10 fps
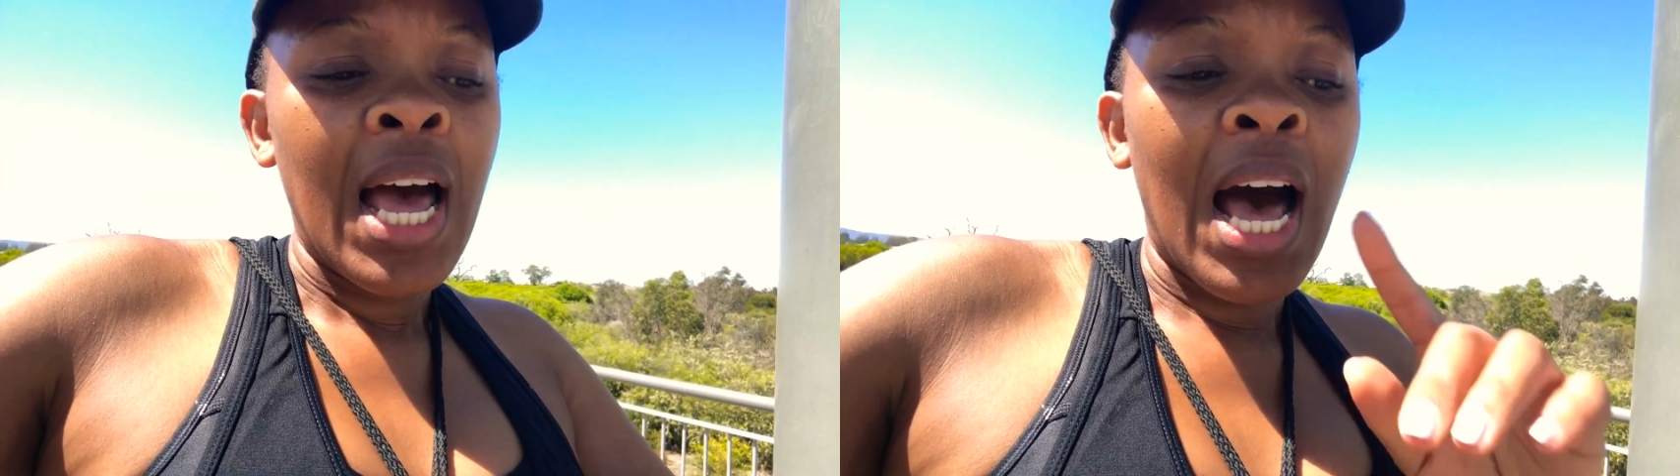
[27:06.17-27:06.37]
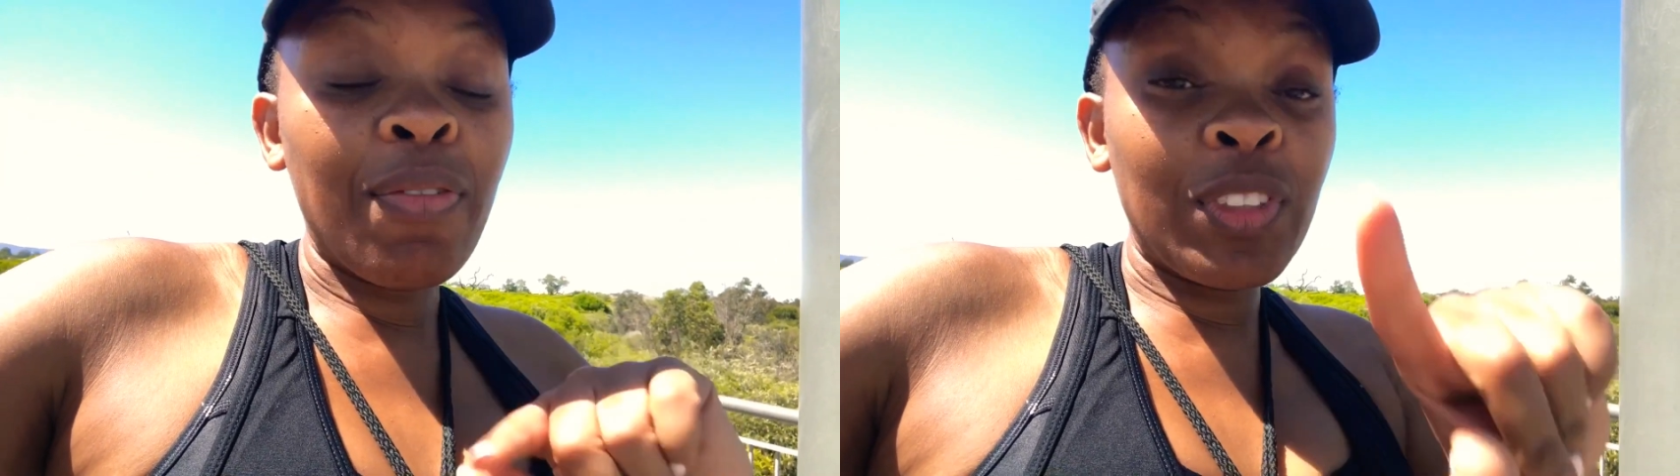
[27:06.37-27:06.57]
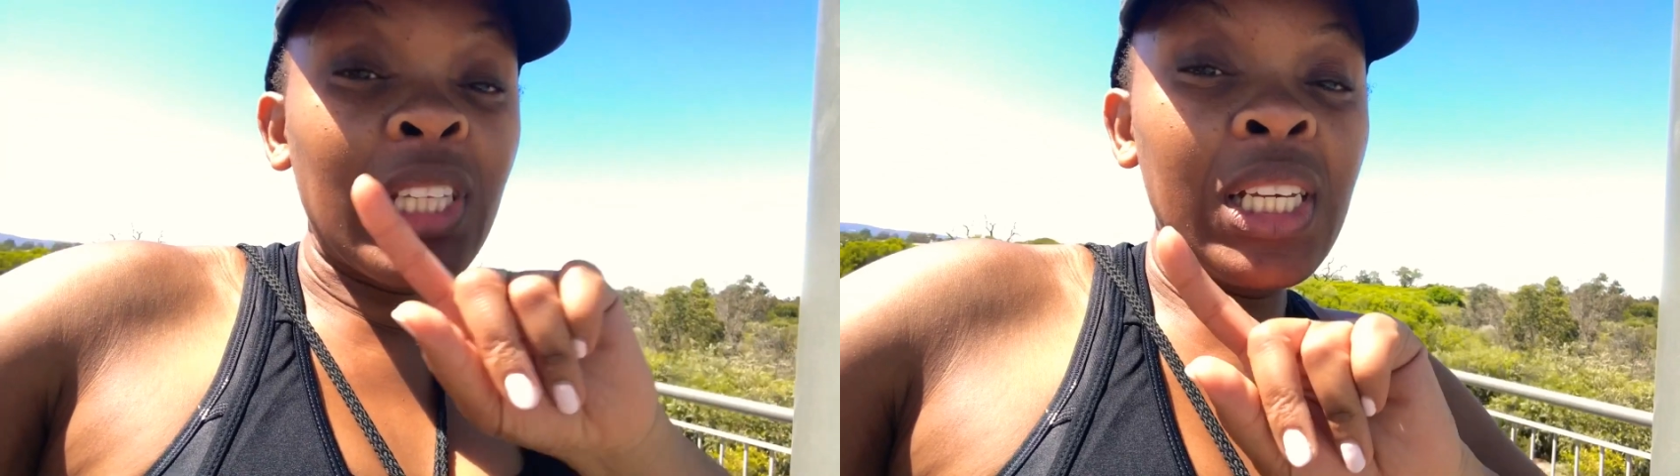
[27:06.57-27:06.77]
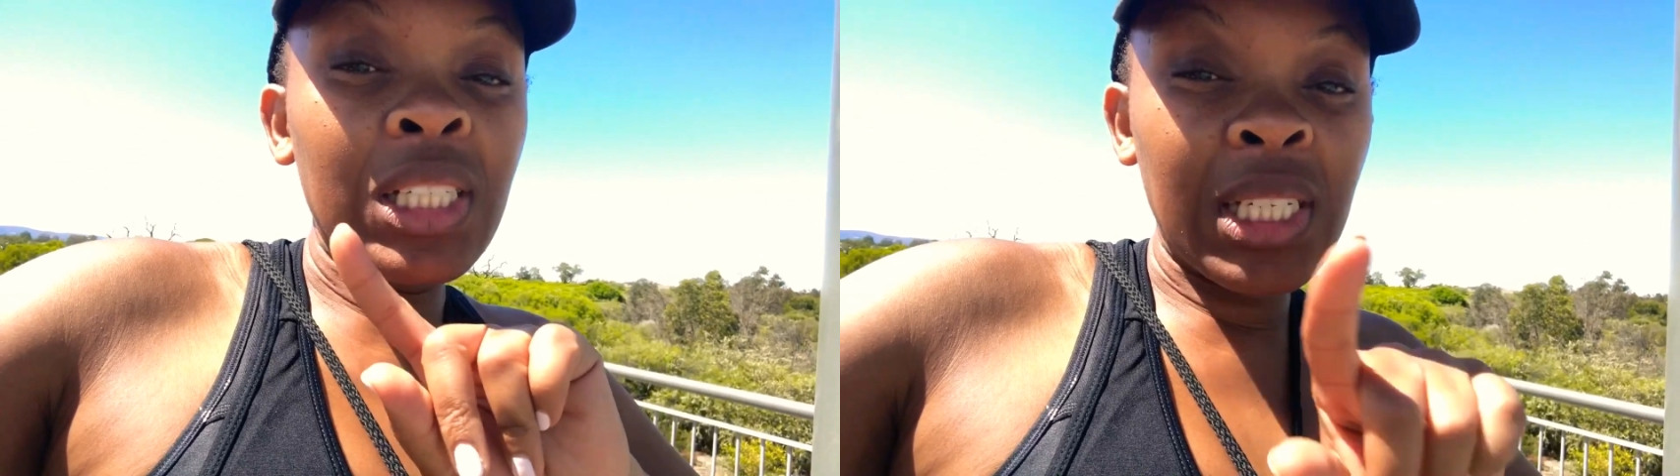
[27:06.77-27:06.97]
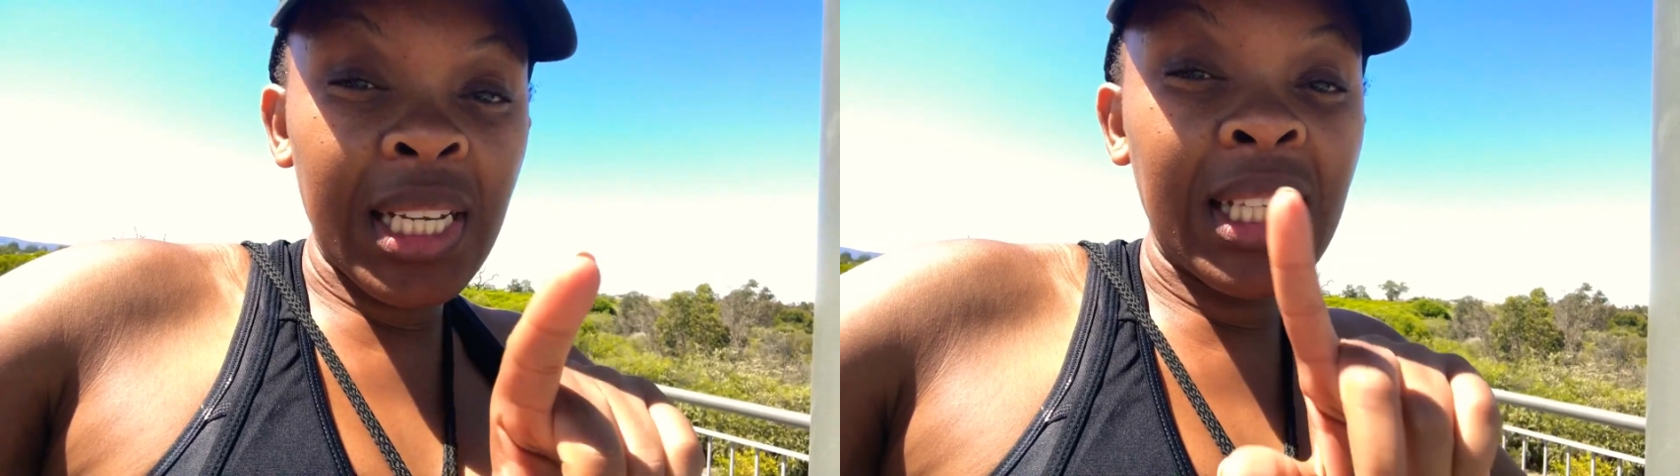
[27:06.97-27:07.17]
After they
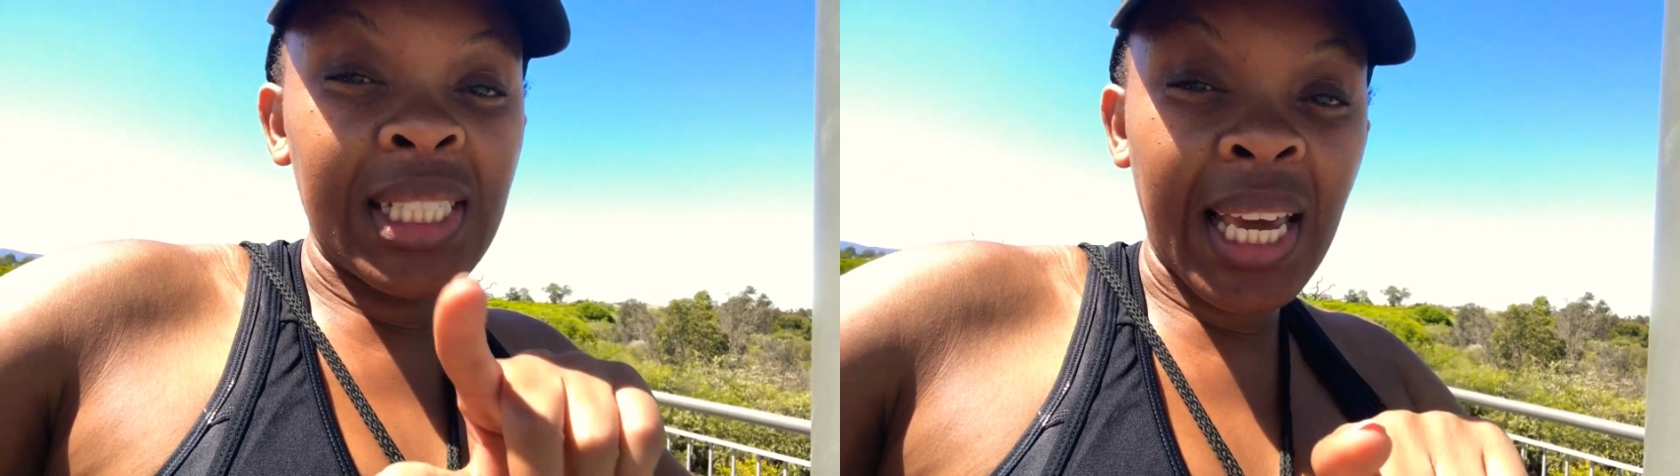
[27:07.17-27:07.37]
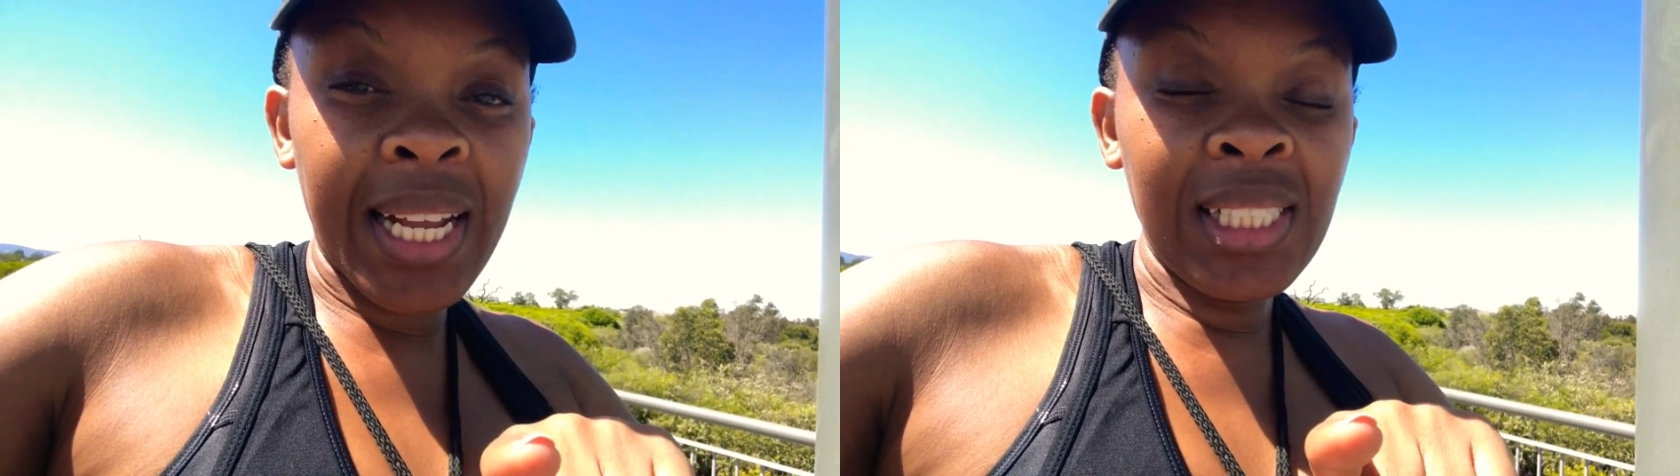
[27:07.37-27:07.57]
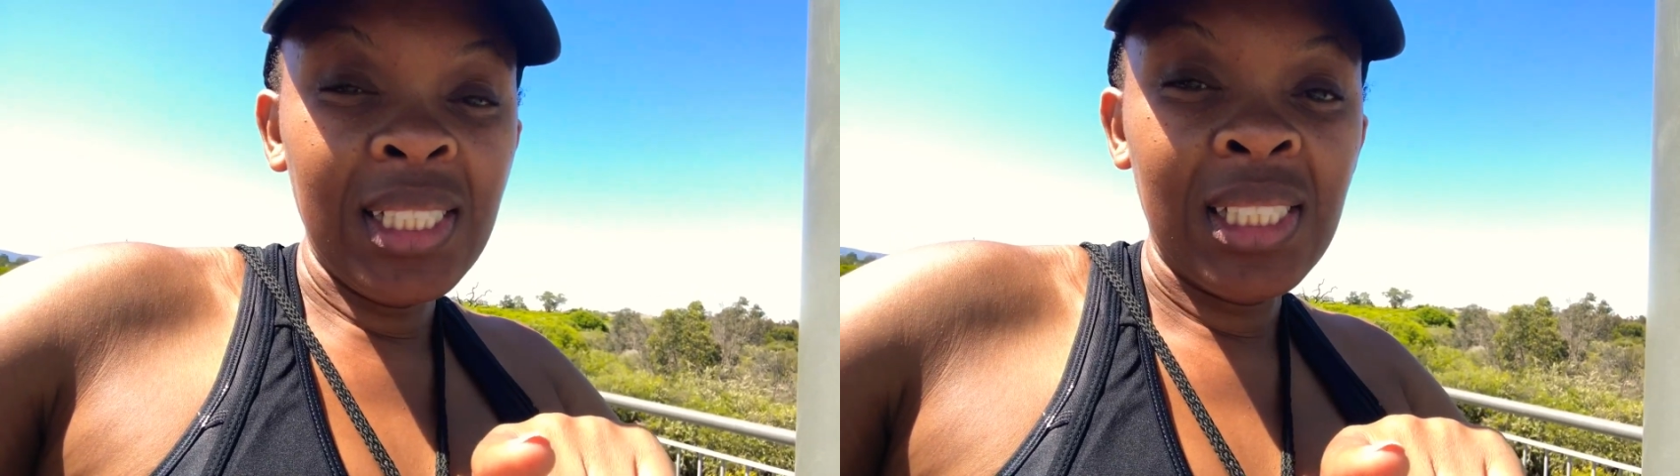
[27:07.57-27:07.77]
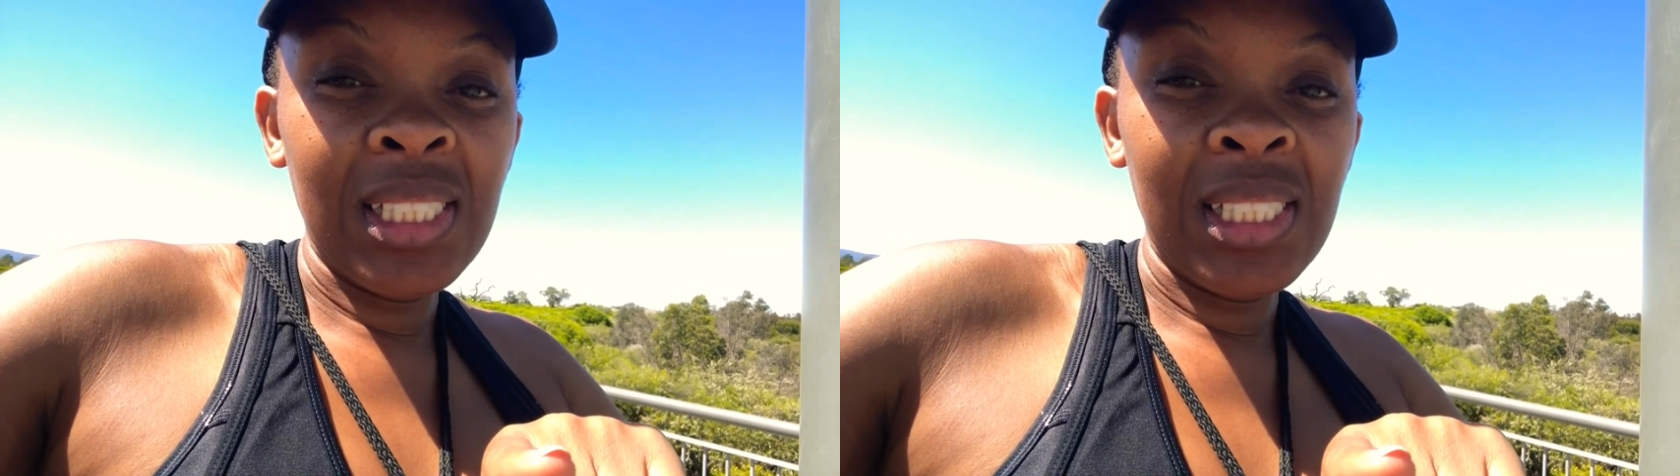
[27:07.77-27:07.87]
take the scan